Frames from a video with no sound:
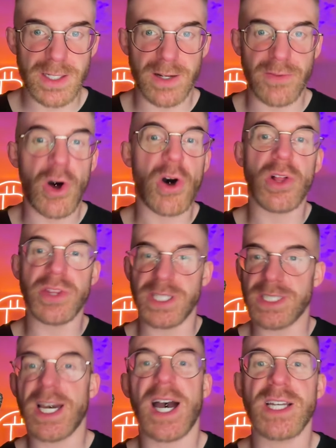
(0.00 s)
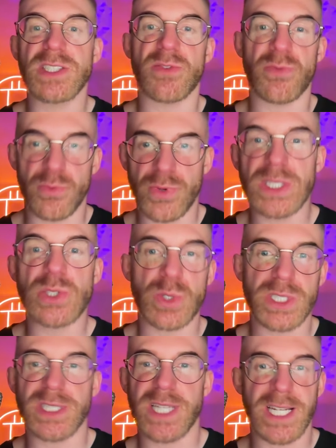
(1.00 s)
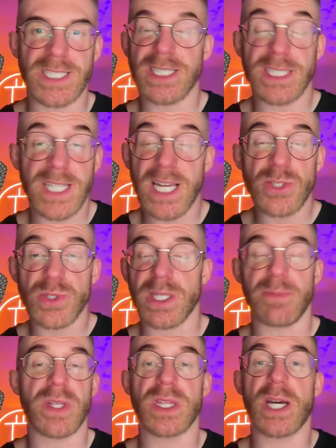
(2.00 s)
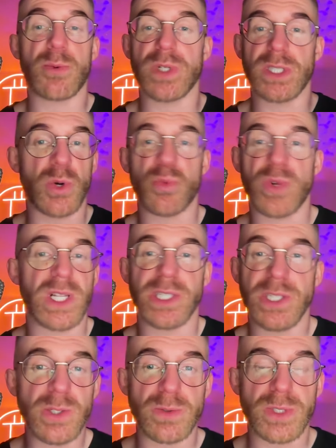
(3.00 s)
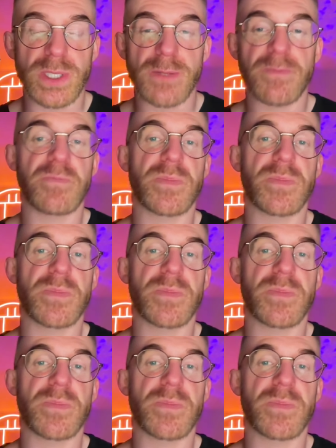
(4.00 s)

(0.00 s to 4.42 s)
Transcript: of all these kinds of resources that exist naturally, but that we don't really use.